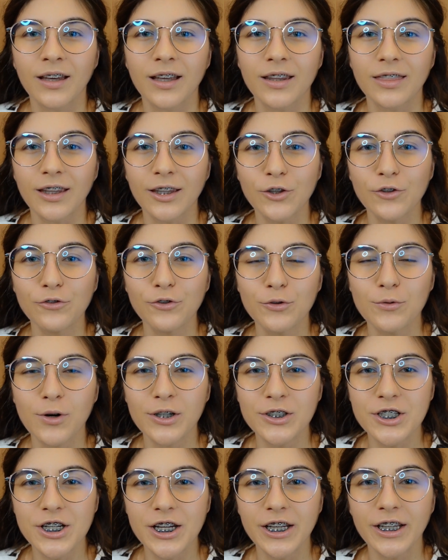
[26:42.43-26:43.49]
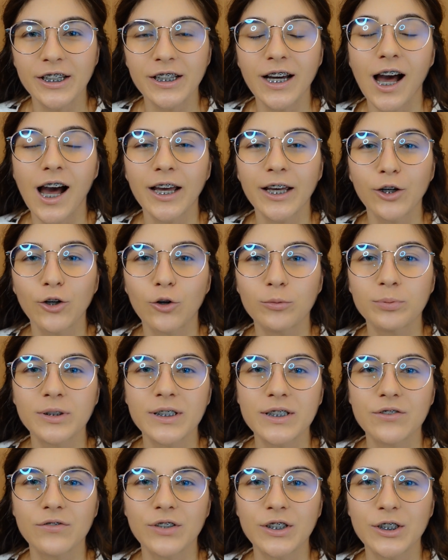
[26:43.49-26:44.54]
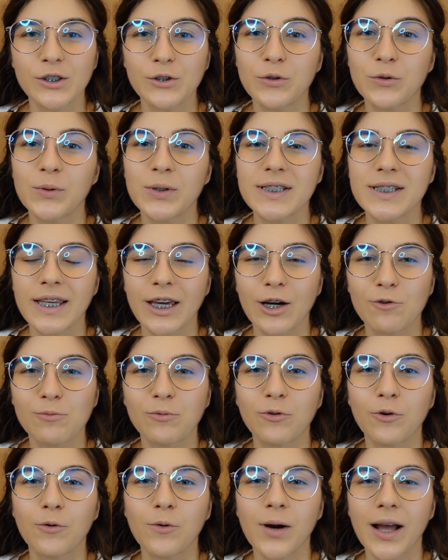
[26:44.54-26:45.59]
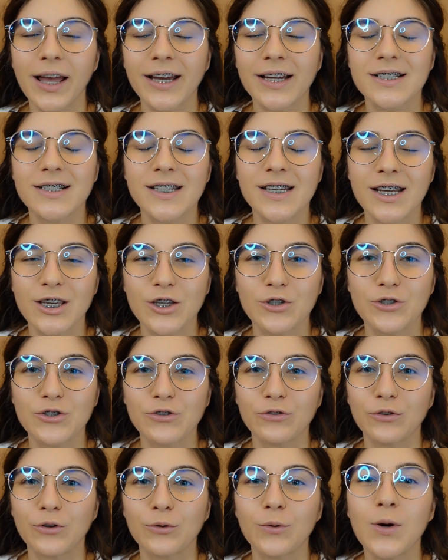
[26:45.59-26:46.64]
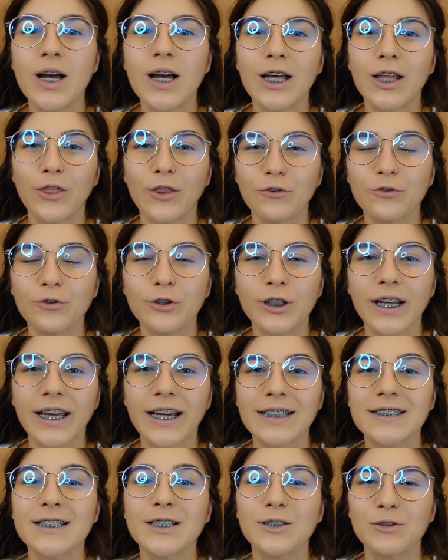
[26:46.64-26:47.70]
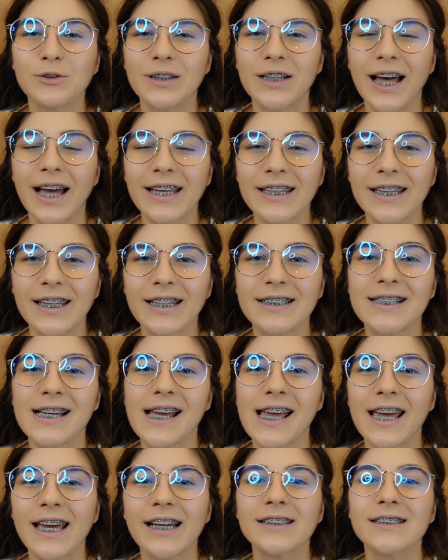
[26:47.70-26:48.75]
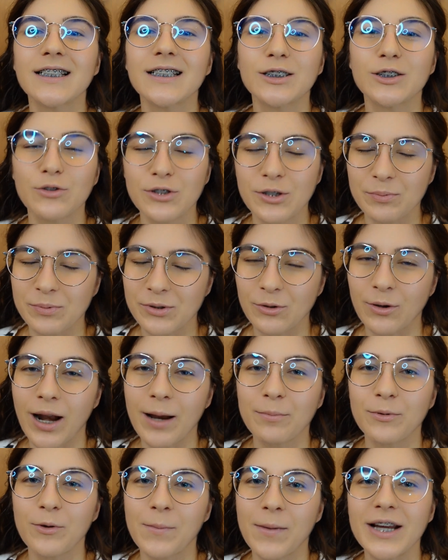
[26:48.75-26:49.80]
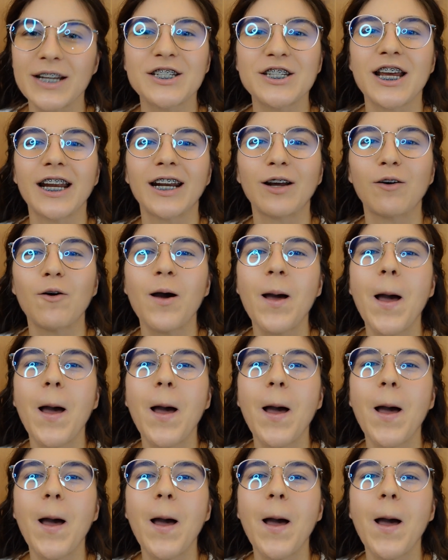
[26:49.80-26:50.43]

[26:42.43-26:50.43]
Thank you for watching. I hope this video was helpful and useful. Don't forget to like it and to subscribe to my channel.